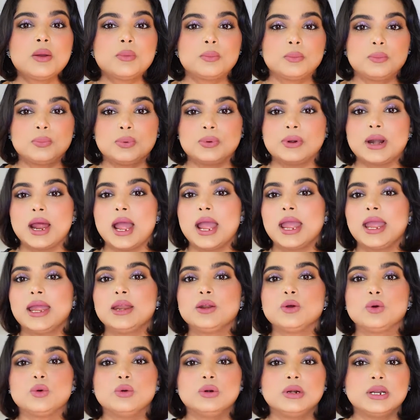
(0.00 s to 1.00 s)

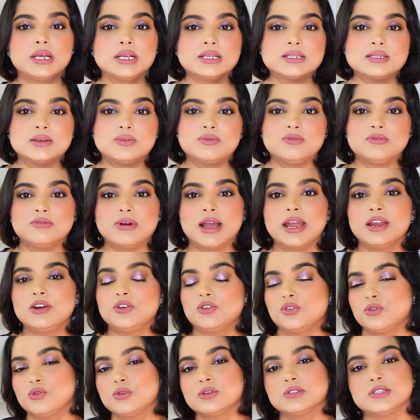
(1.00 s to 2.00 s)
bride holding some
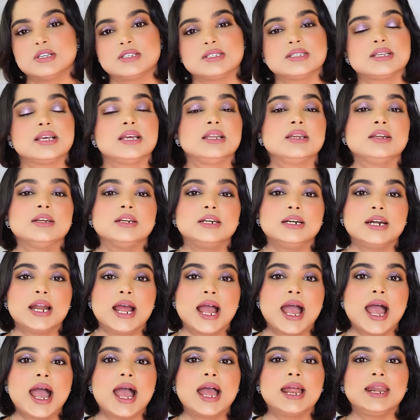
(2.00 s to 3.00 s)
white roses in her
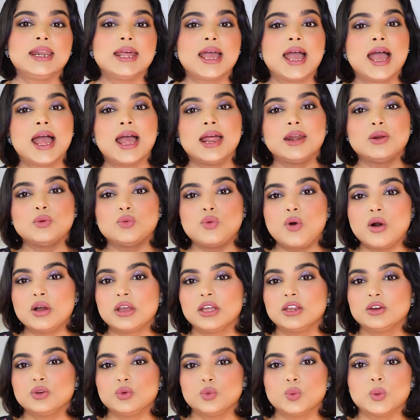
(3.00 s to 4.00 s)
hand and
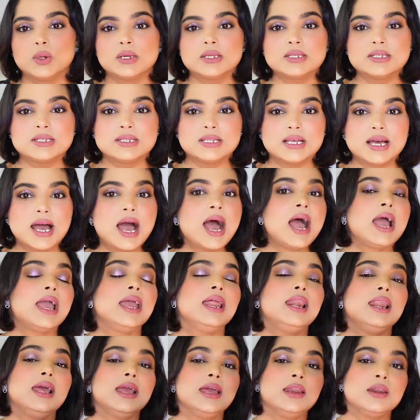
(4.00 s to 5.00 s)
walking towards the
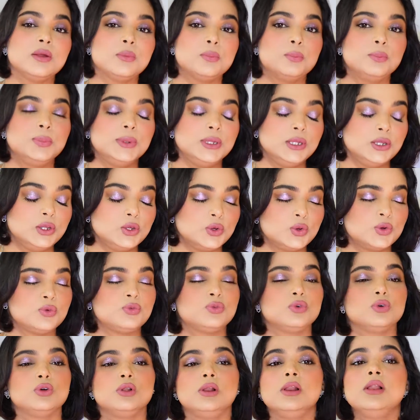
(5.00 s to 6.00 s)
aisle in a
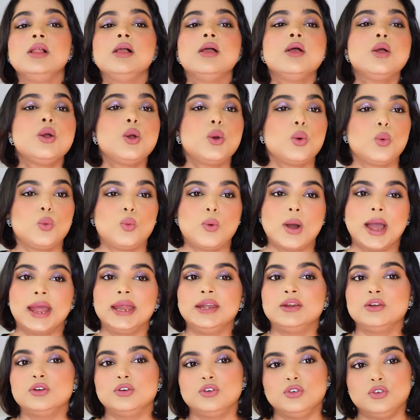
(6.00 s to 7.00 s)
beautiful
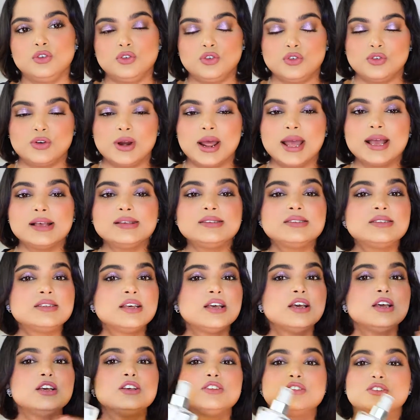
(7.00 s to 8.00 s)
white dress.
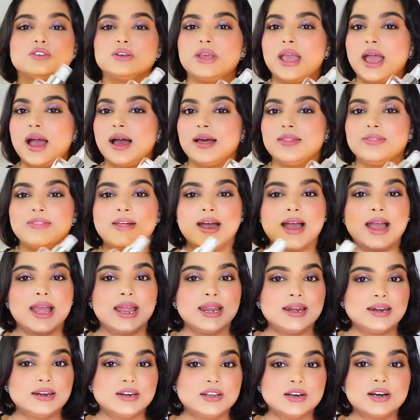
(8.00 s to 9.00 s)
So yeah, that
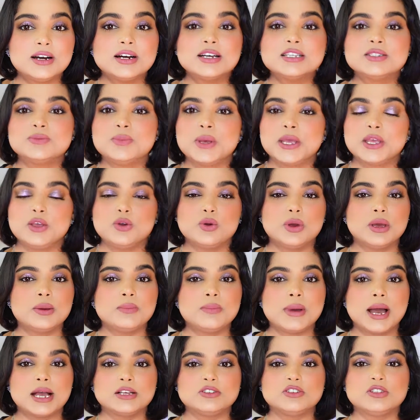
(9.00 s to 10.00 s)
it does make you
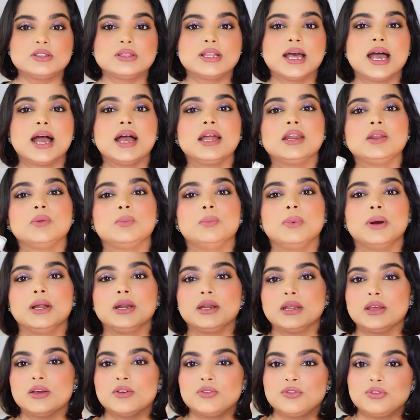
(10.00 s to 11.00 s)
imagine that.
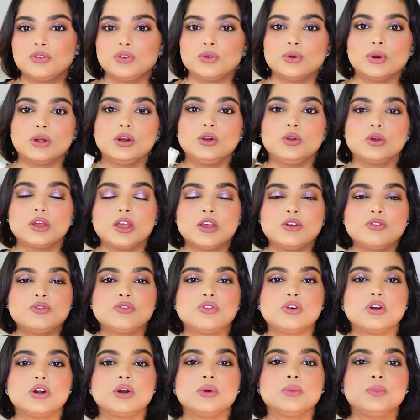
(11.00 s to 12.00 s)
But if you are looking
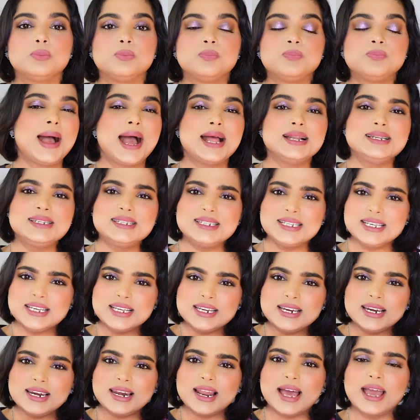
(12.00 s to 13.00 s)
for a
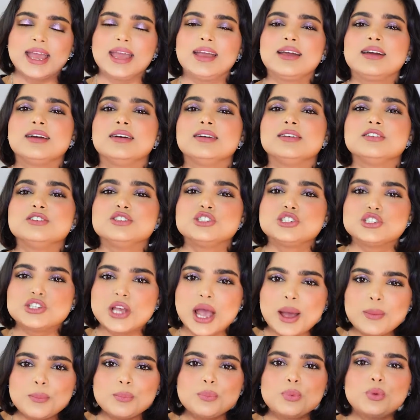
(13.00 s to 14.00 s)
Pantene like
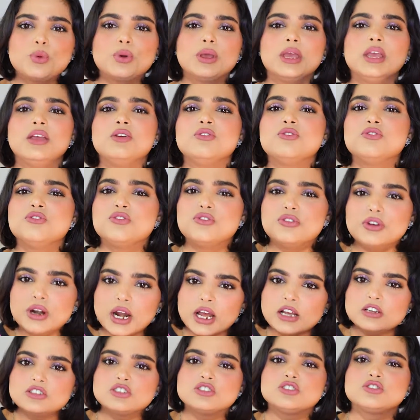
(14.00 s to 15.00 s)
shampooy,
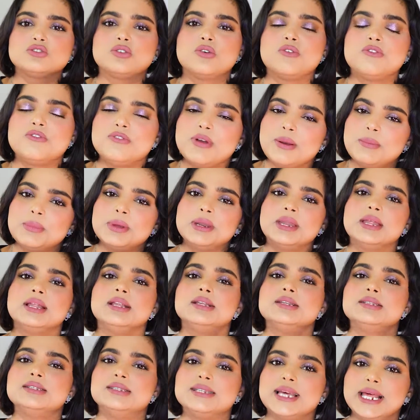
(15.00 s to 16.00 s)
fresh,
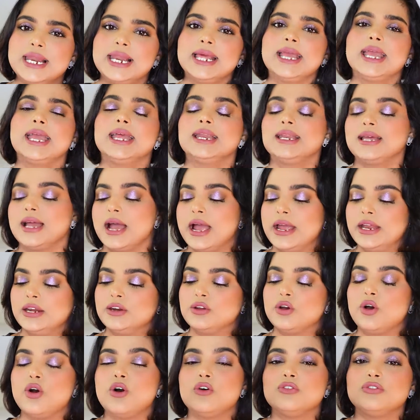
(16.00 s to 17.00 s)
feminine, delicate kind
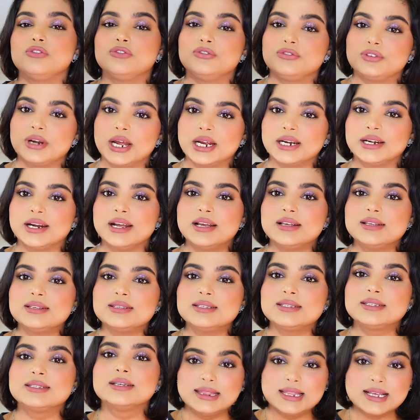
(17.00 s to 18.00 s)
of
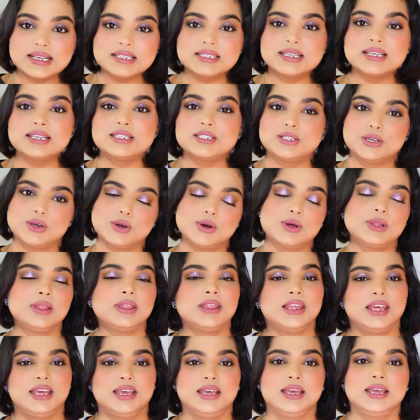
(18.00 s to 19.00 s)
fragrance, this is your
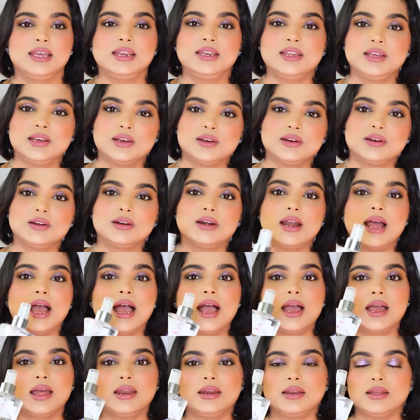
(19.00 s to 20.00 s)
thing in here,
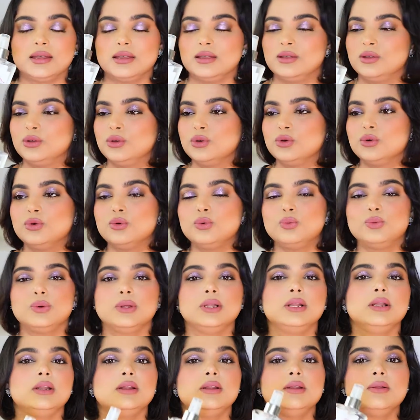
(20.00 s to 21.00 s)
and you
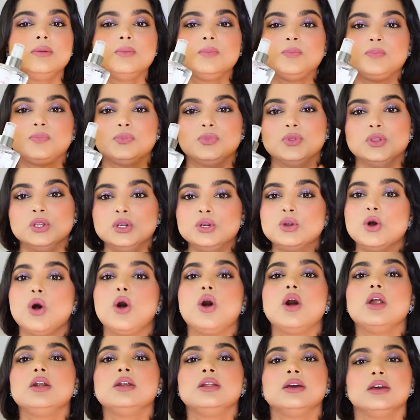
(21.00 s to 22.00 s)
will
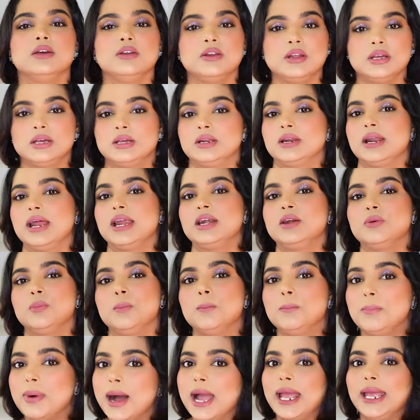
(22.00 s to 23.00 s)
not regret
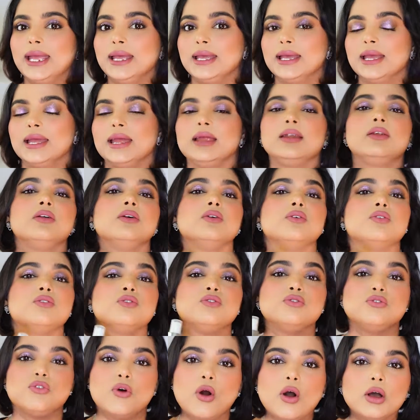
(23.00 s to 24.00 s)
buying it
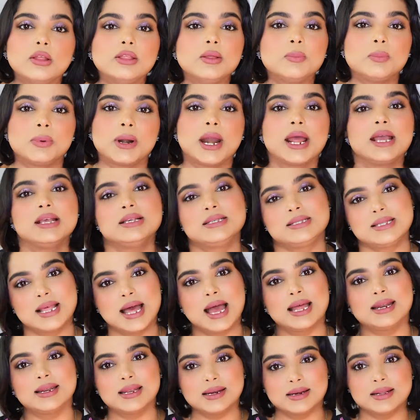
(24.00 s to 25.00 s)
for the price
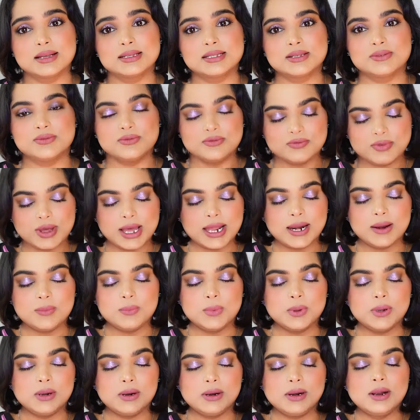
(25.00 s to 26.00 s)
that it is
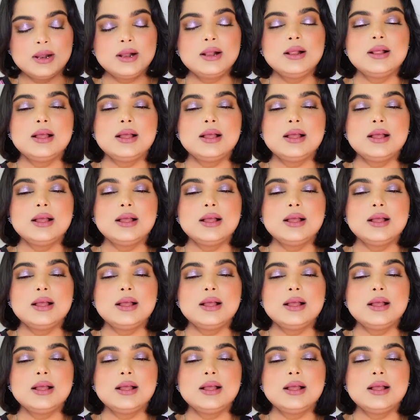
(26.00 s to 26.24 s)
available.